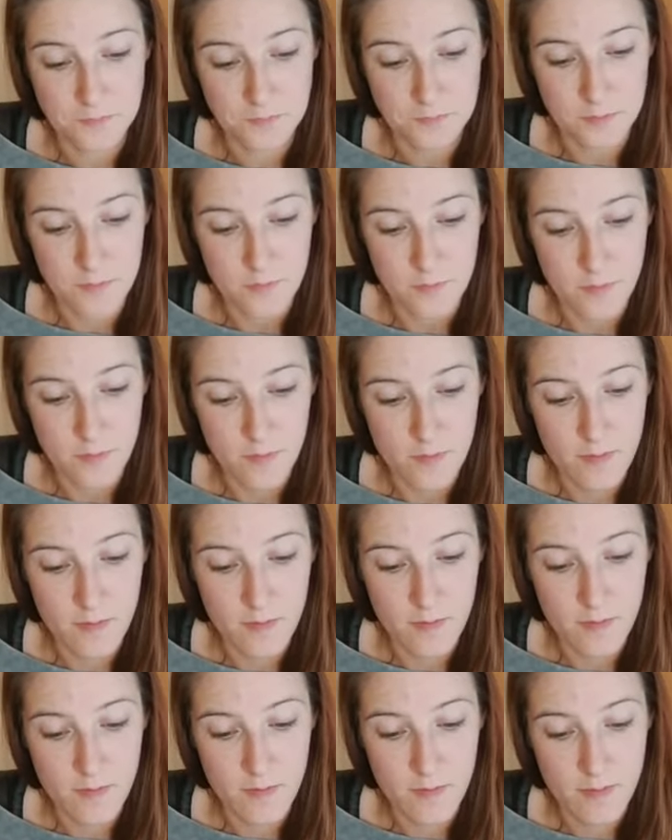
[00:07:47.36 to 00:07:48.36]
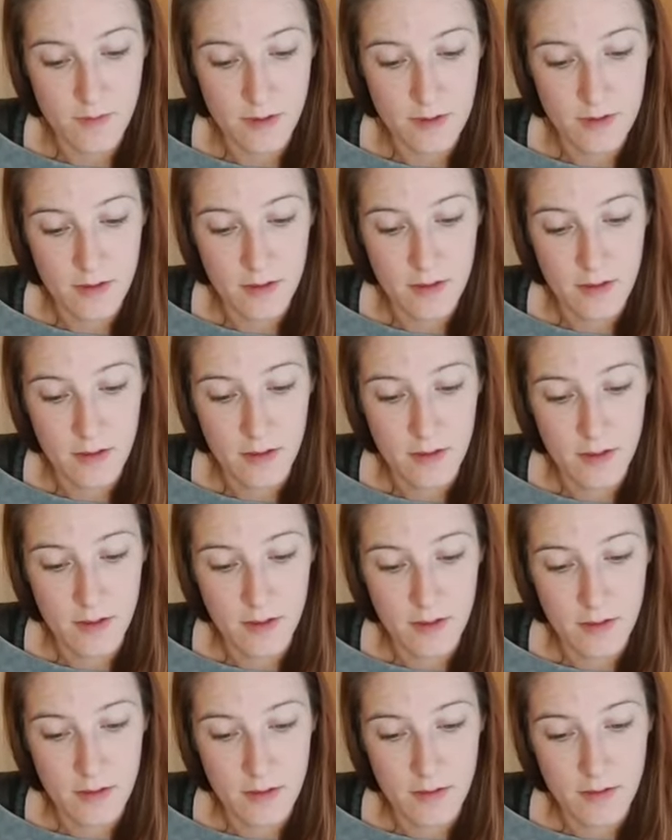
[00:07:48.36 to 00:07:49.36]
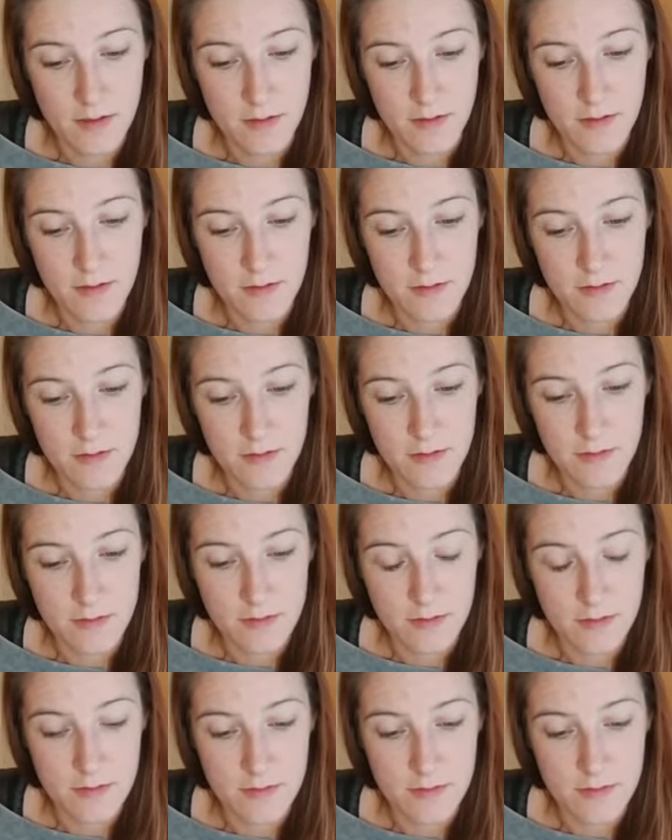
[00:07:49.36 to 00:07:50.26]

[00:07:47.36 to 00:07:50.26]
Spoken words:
No one is speaking in this clip.